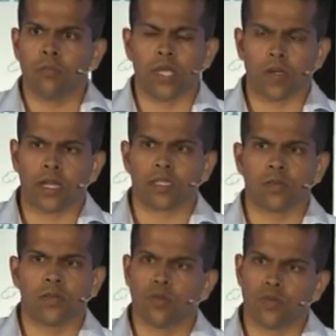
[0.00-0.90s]
by your
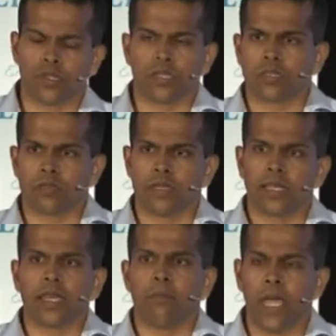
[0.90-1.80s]
customer who just
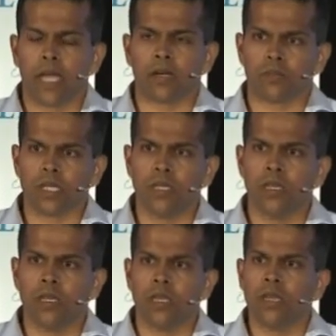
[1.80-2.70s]
declared bankruptcy,
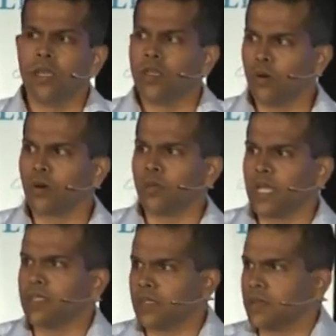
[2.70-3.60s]
you're going to
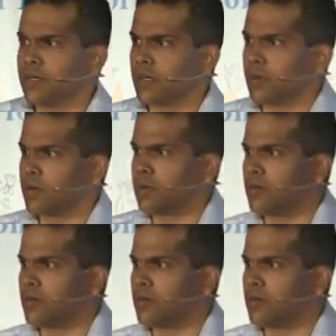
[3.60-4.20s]
be in serious trouble.